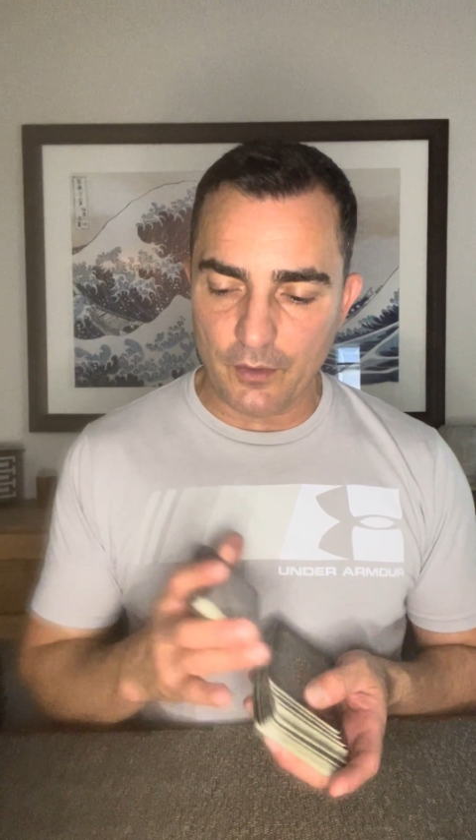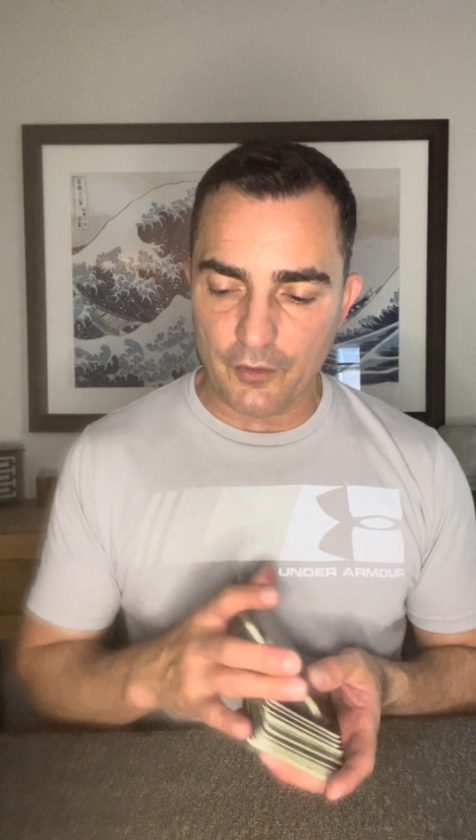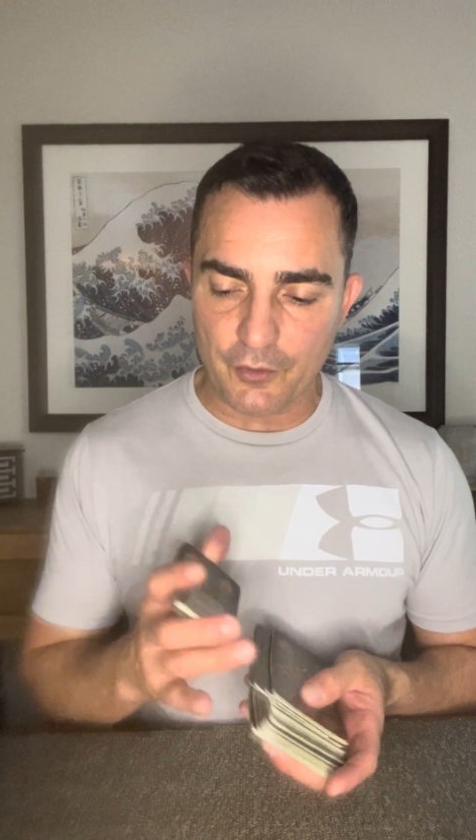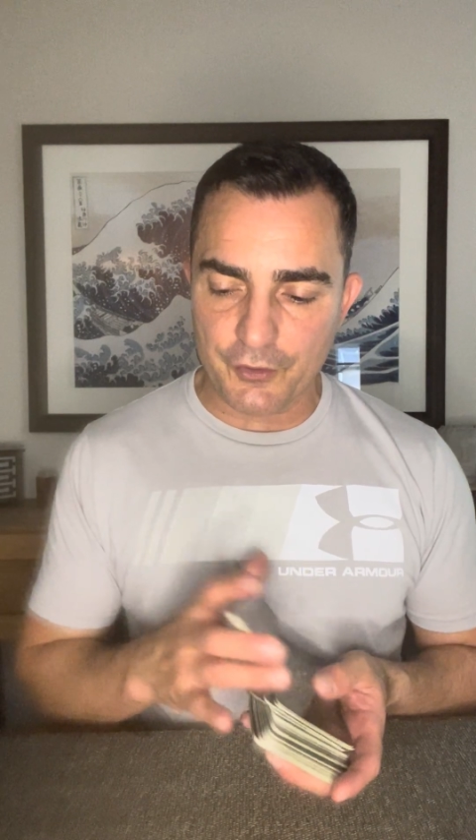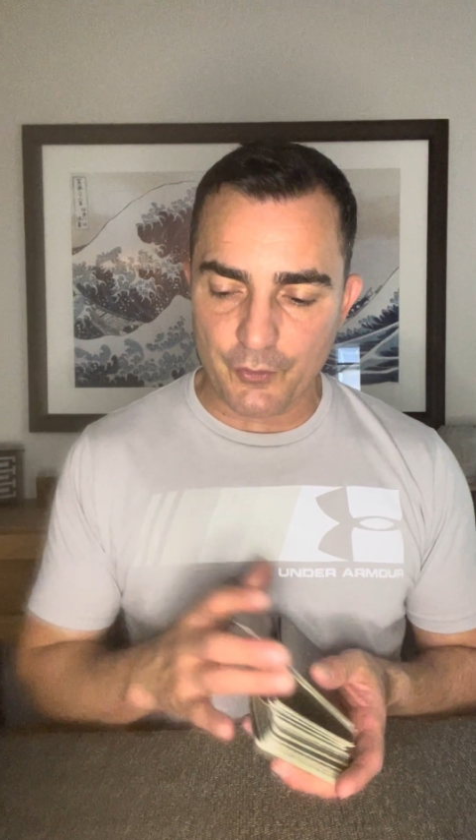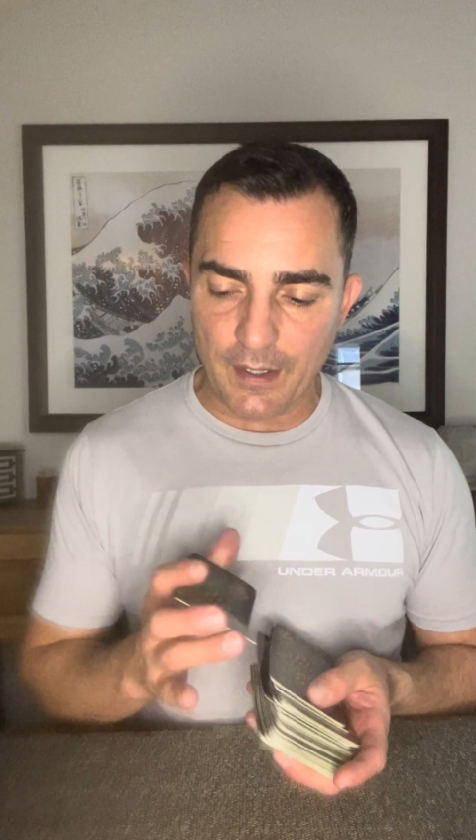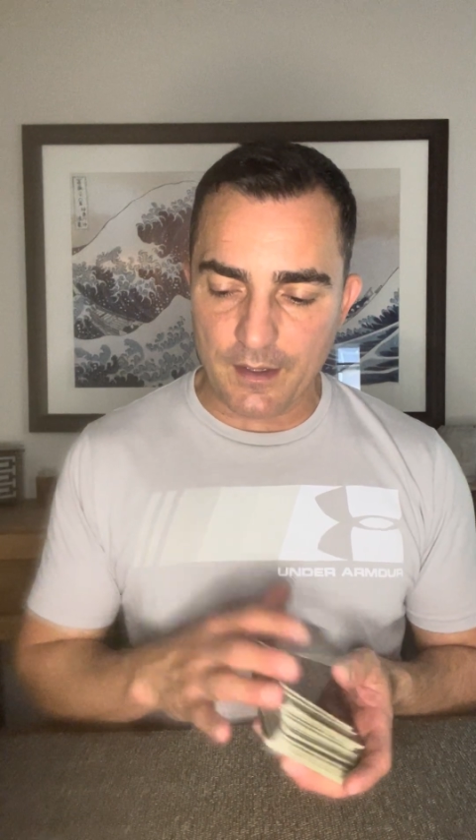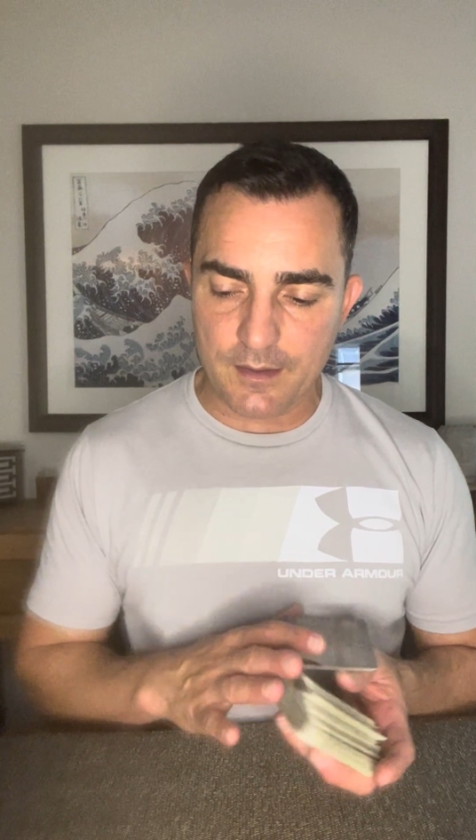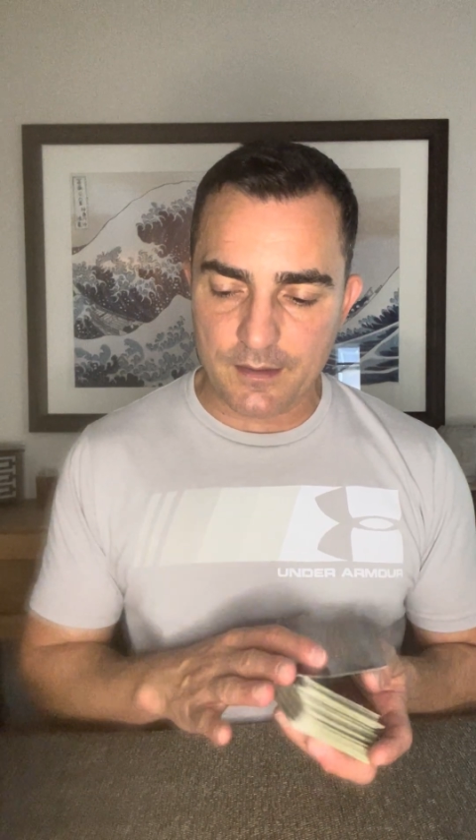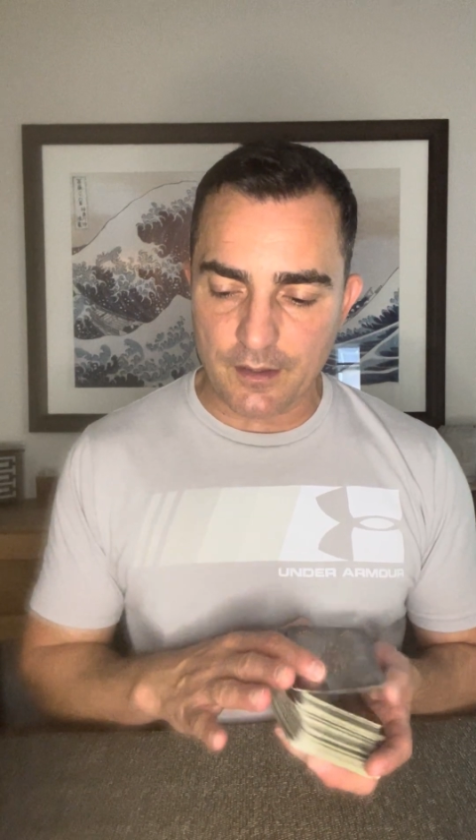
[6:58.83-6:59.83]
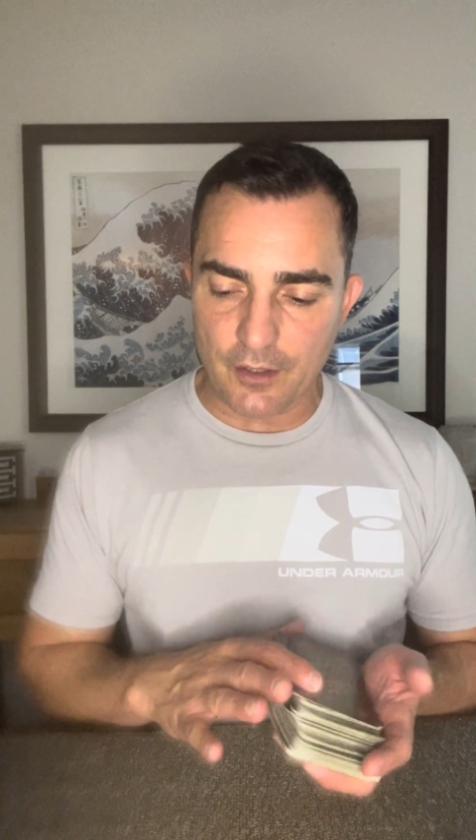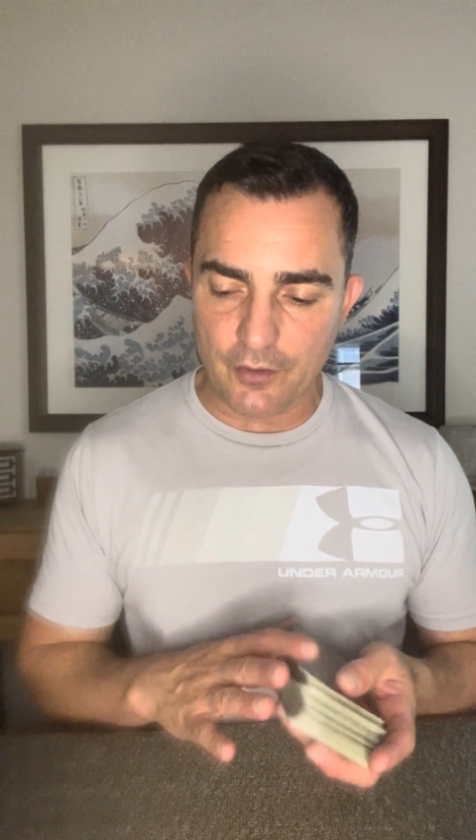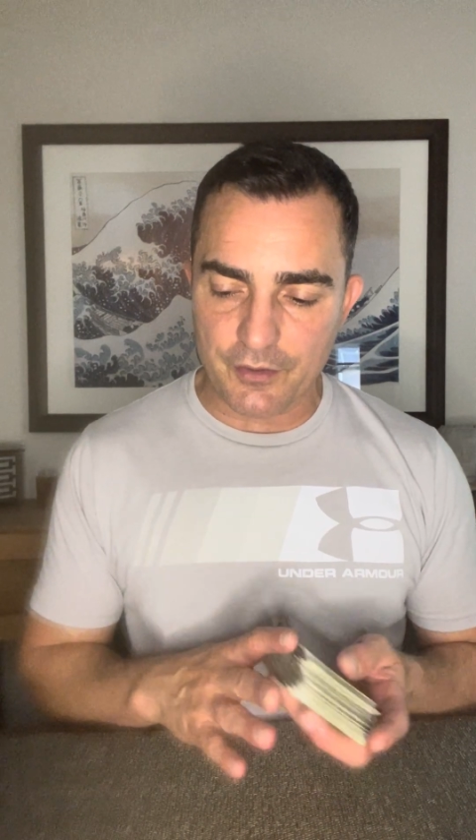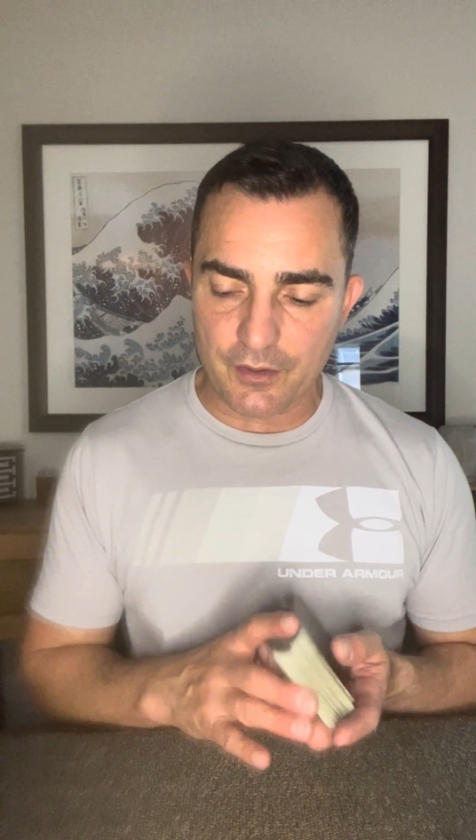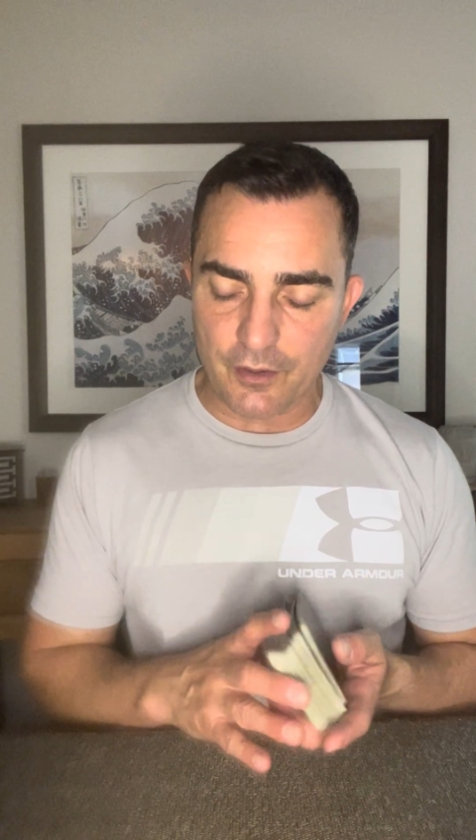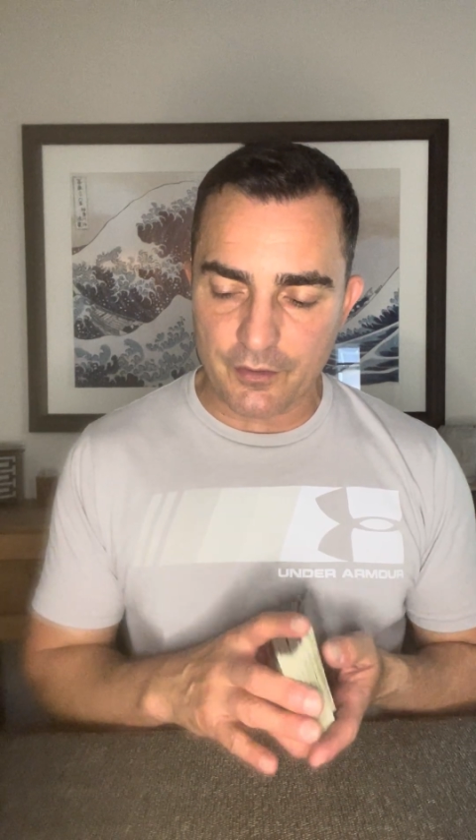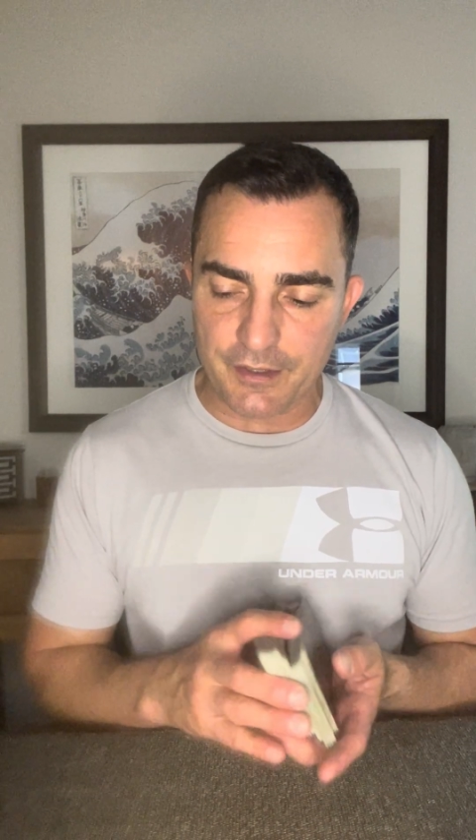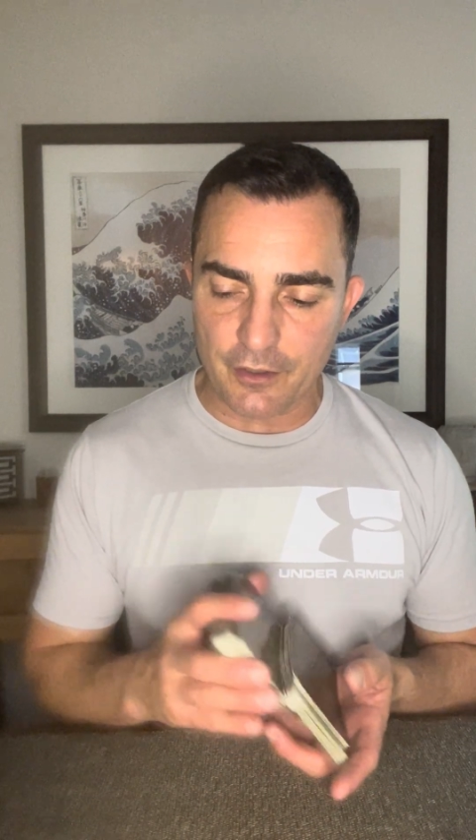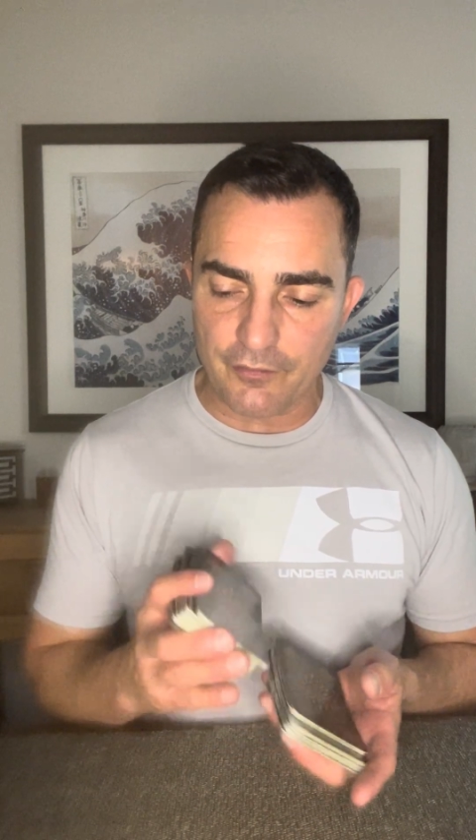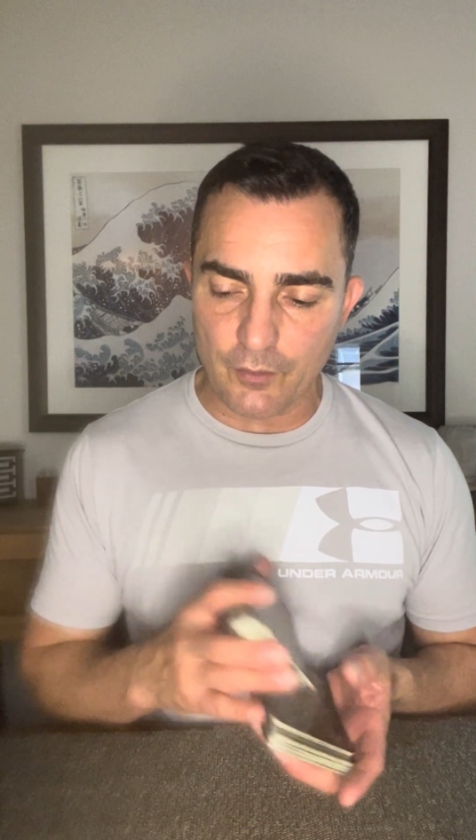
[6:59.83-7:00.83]
their strengths, their
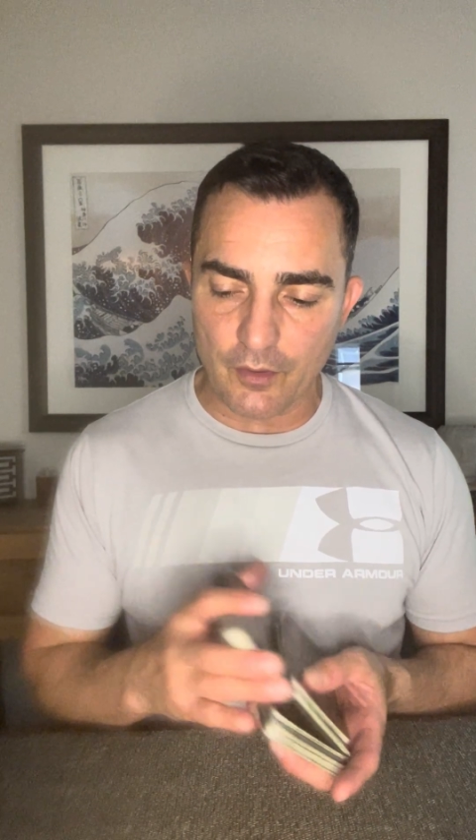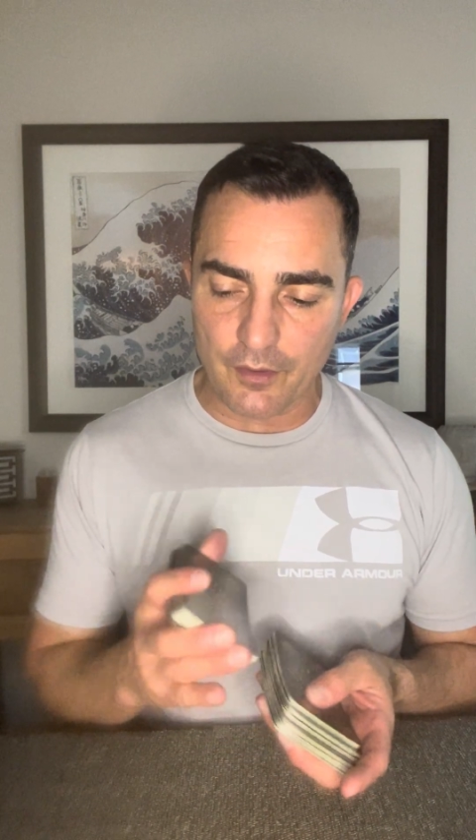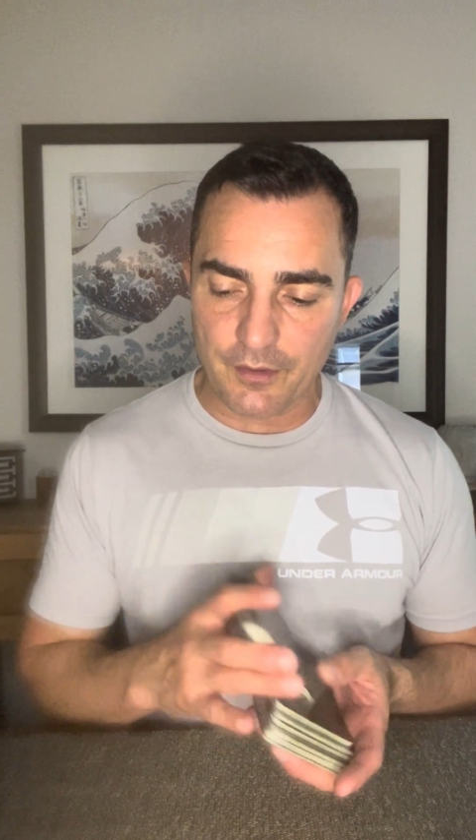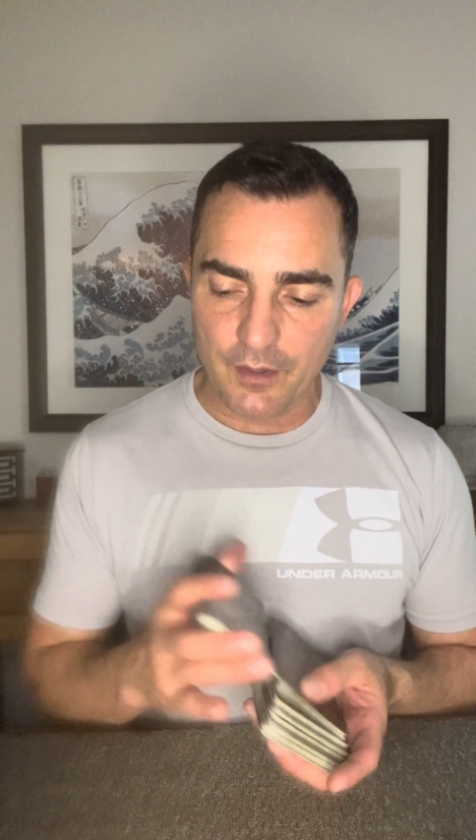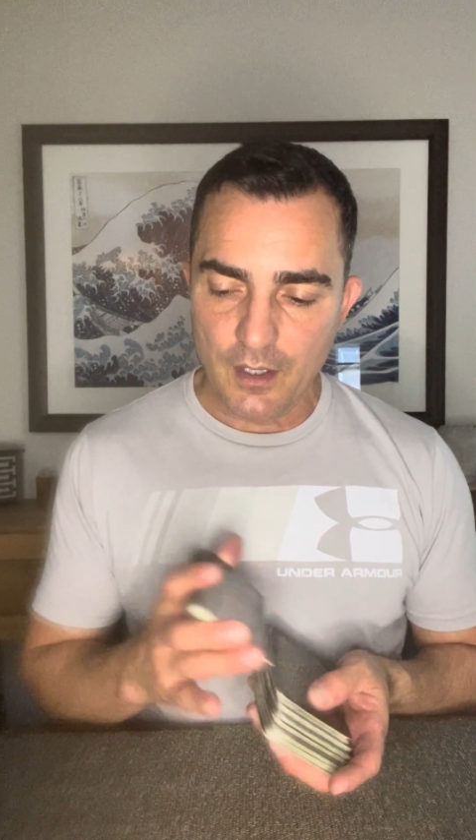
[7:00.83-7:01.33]
self-worth,